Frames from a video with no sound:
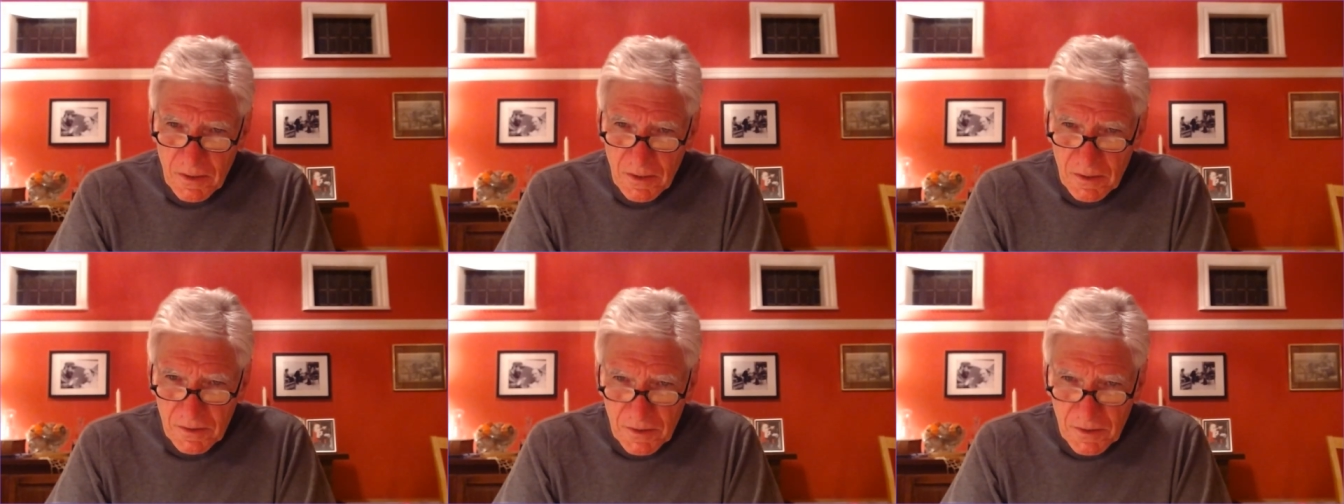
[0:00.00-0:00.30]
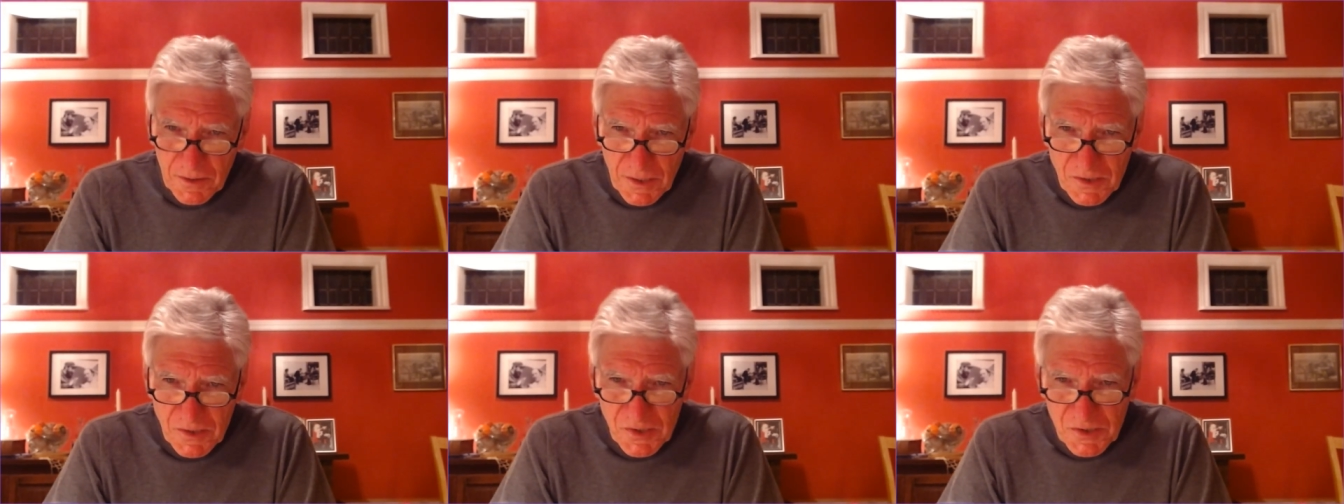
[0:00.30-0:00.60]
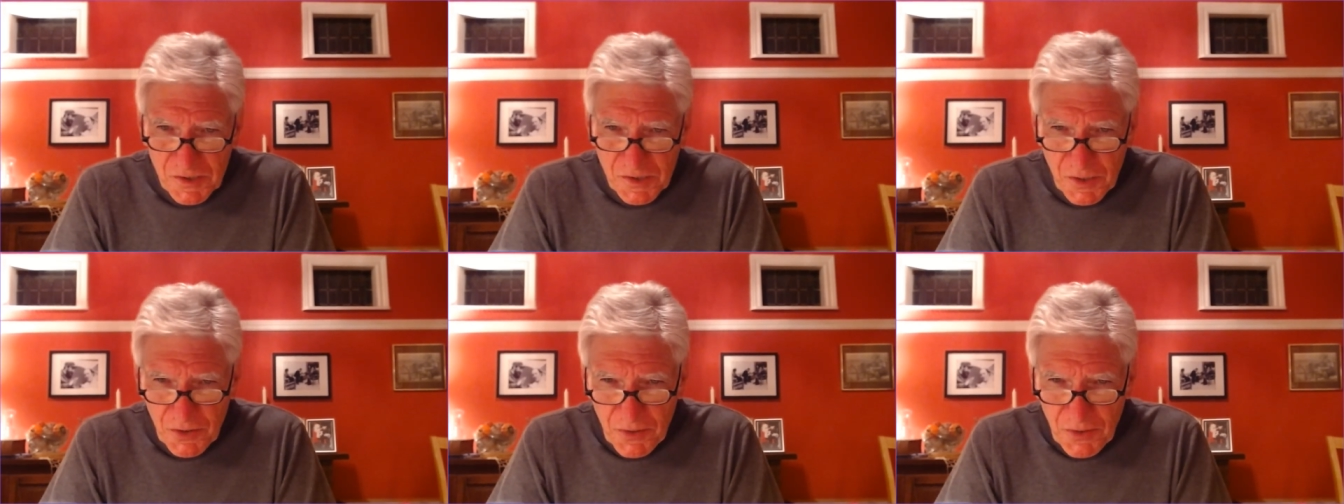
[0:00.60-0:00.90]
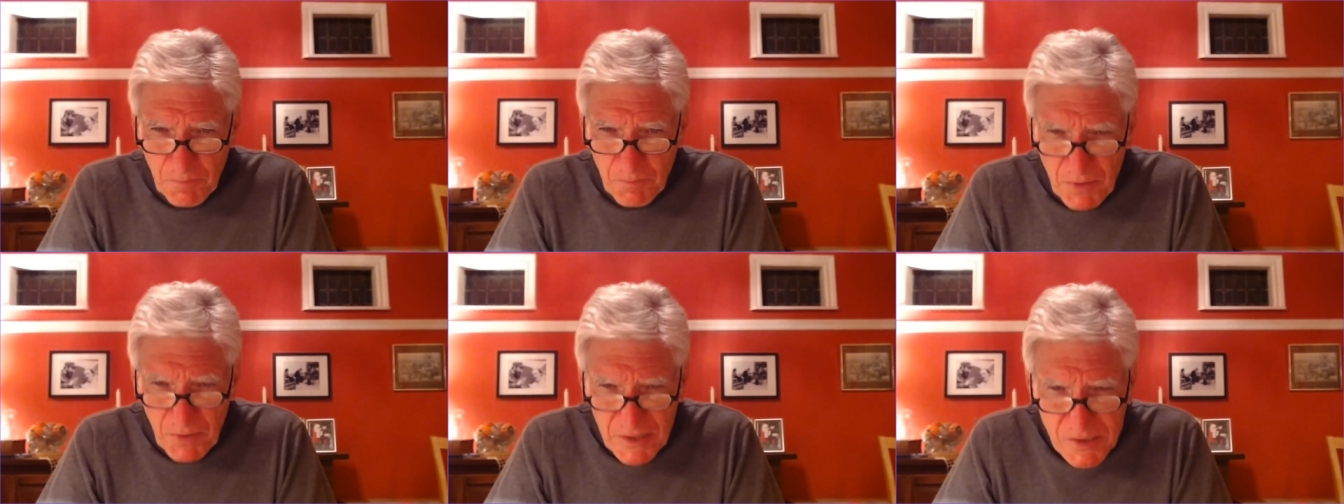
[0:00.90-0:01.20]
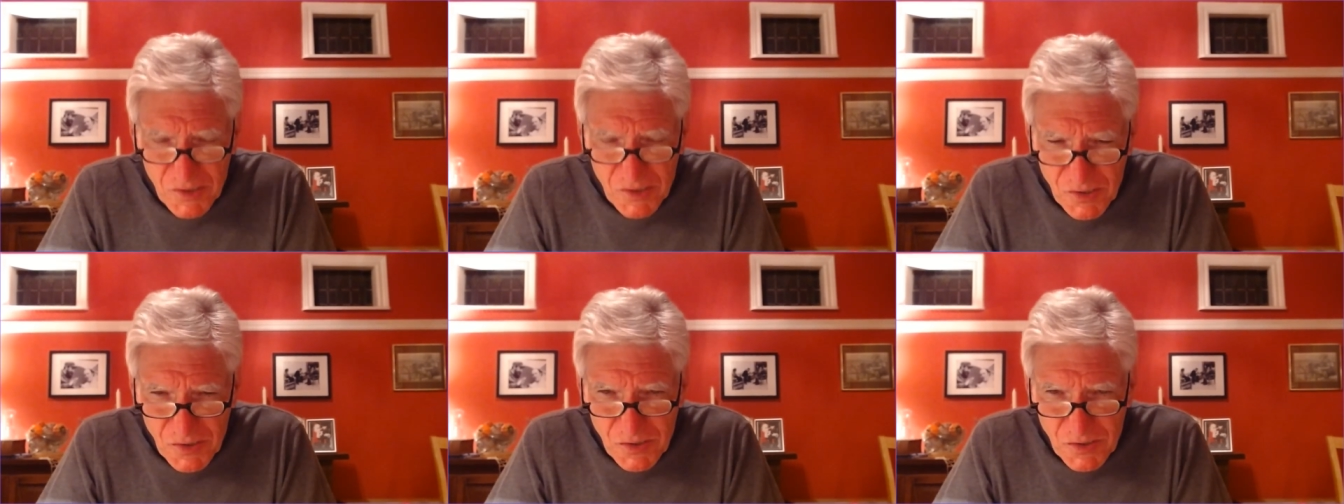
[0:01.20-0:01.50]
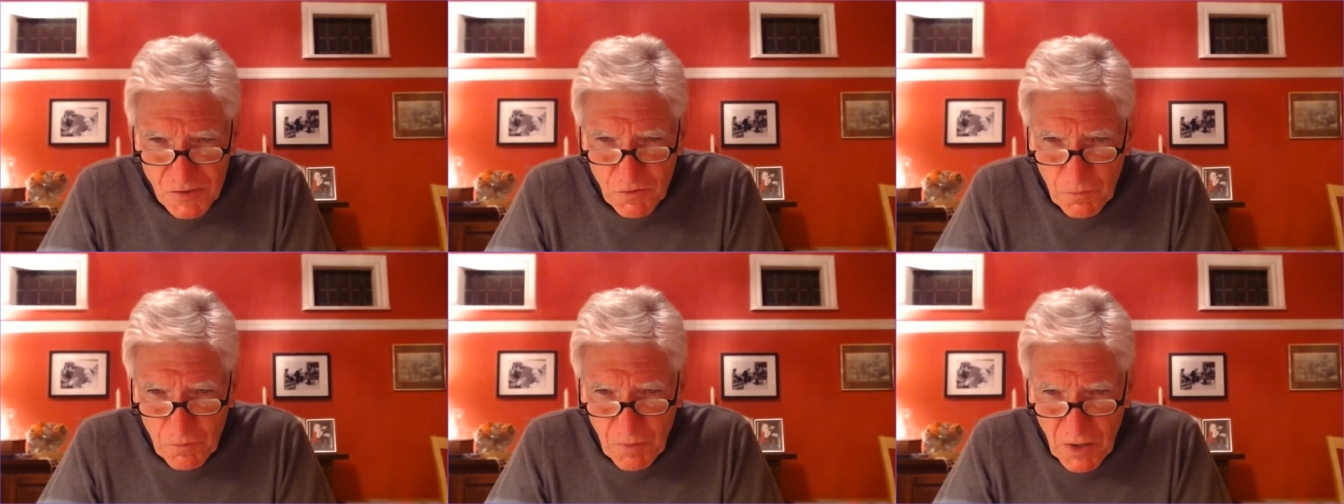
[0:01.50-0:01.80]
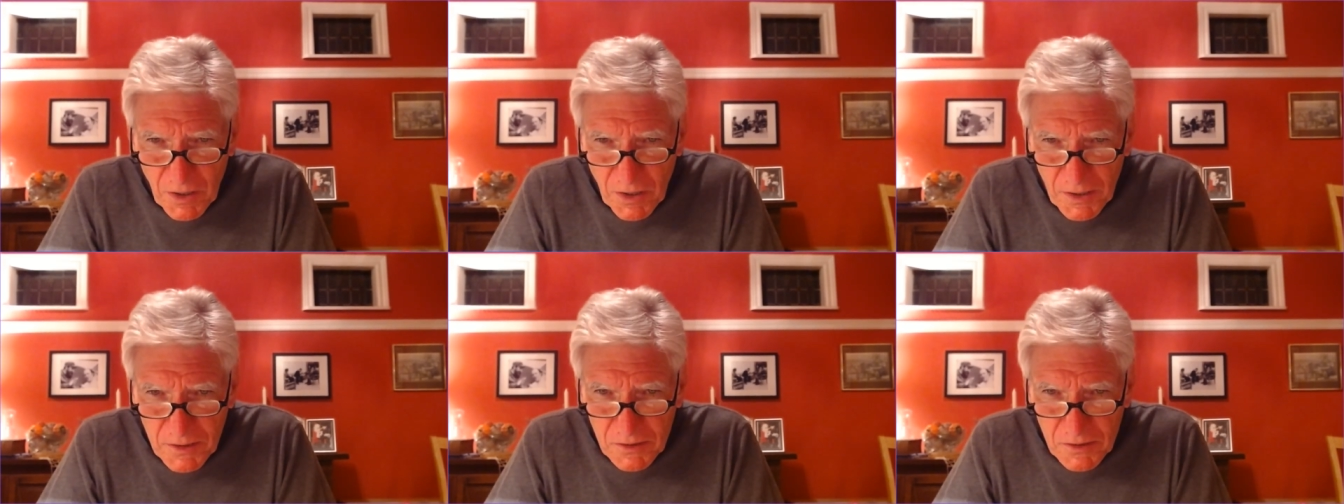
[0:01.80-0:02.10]
the necessary basis of
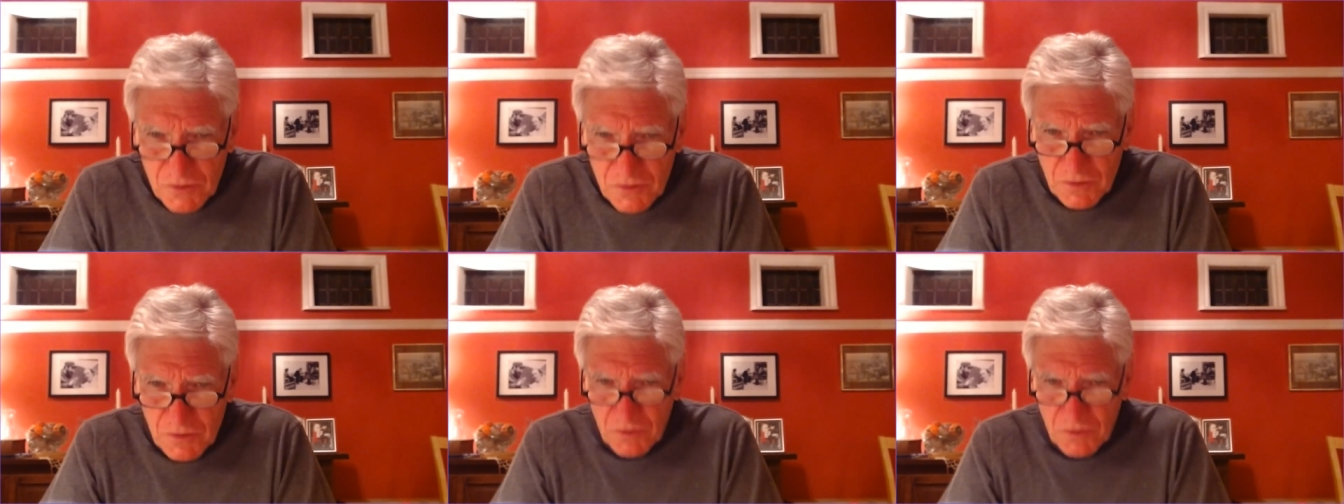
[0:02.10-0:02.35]
mind.